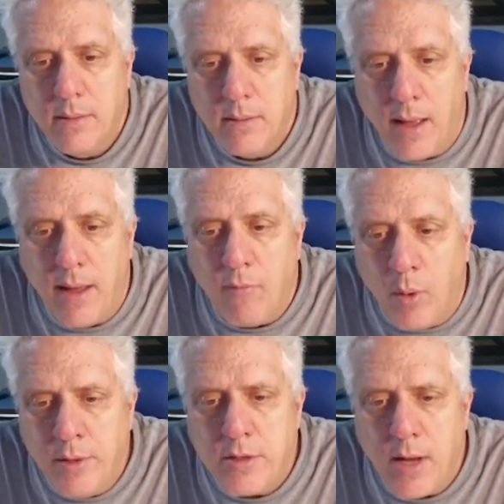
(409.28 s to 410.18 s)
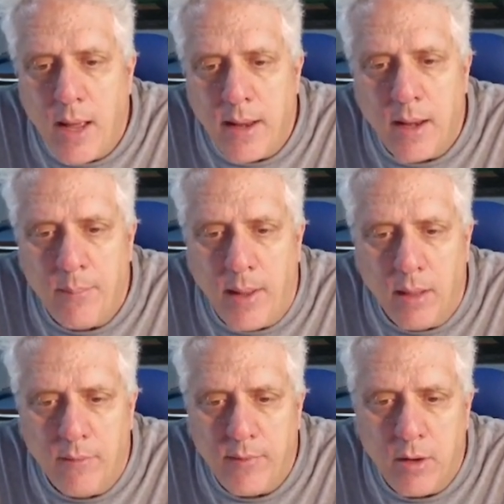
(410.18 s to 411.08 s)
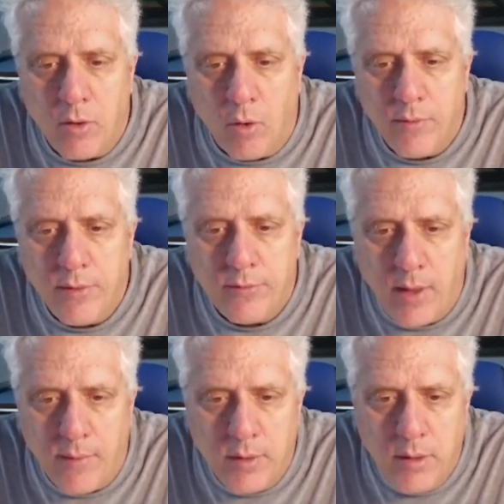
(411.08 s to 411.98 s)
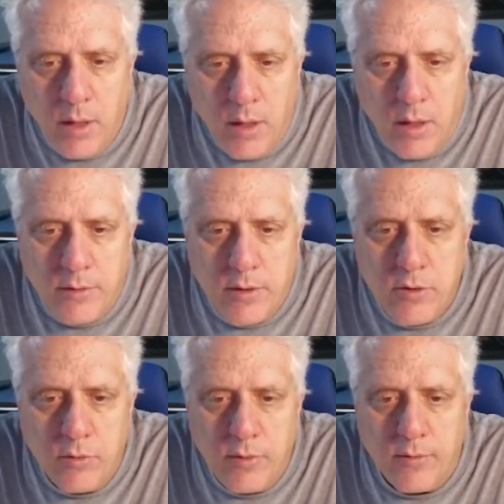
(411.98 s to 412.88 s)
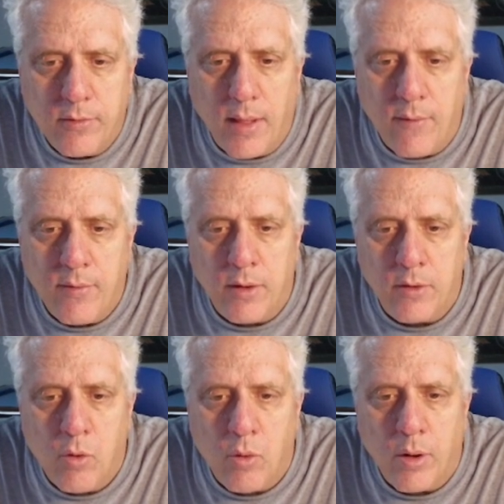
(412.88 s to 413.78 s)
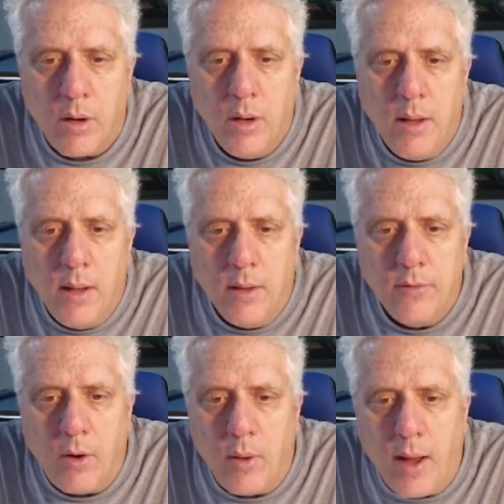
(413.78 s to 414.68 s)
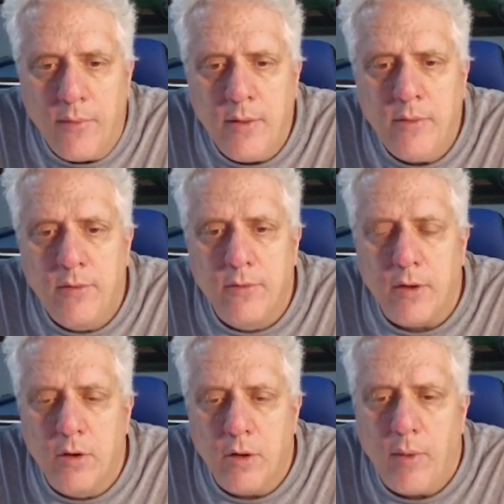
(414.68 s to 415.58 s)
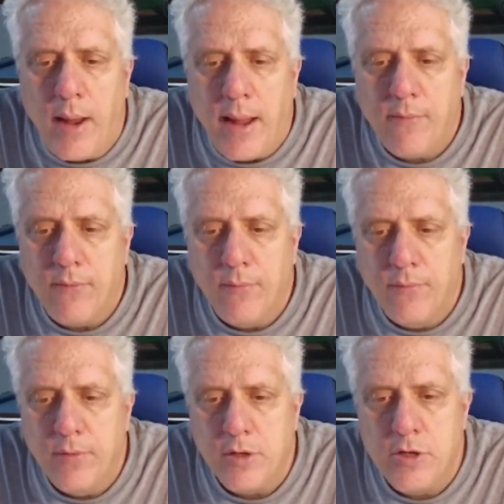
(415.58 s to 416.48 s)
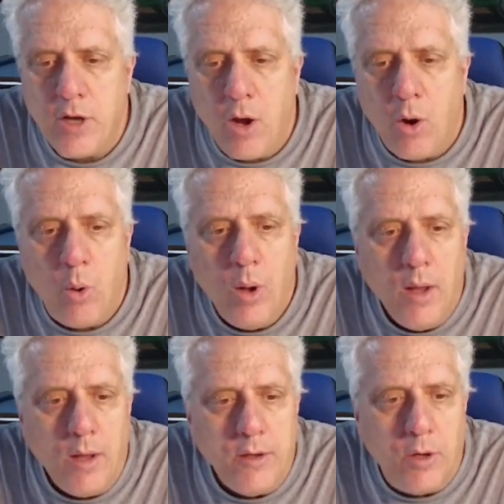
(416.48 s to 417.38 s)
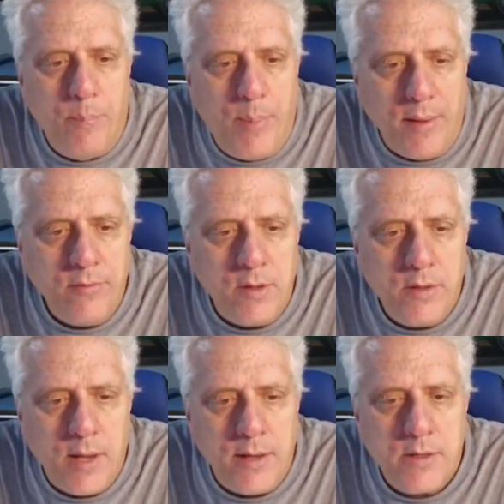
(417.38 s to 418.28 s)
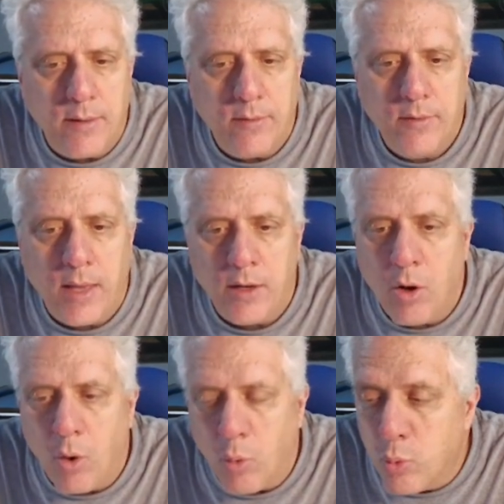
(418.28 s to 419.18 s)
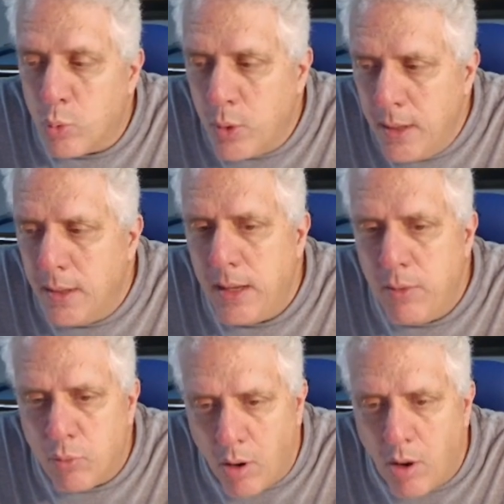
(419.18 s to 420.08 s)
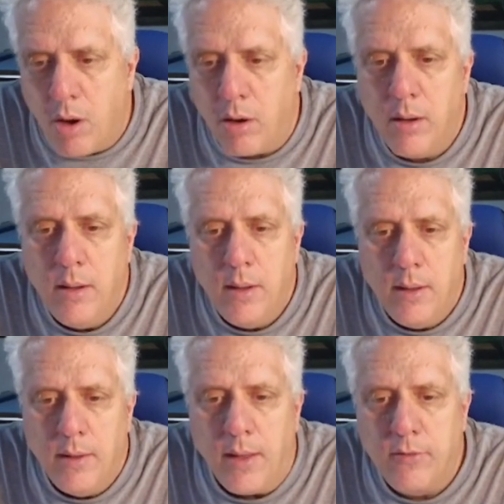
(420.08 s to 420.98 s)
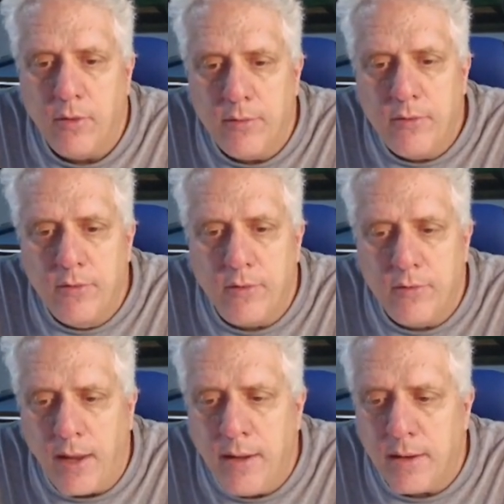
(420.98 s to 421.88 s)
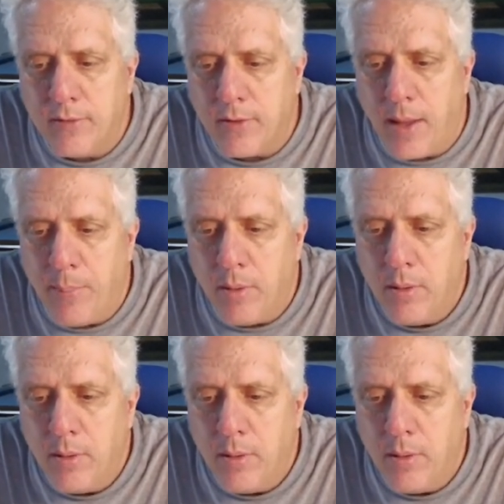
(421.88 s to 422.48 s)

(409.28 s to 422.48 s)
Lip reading: I have one shot, and I'm elevated over the 7 to shoot this 11 in the corner. So I think this is a good rack to show your best intentions can go really wrong. And so this is the second example.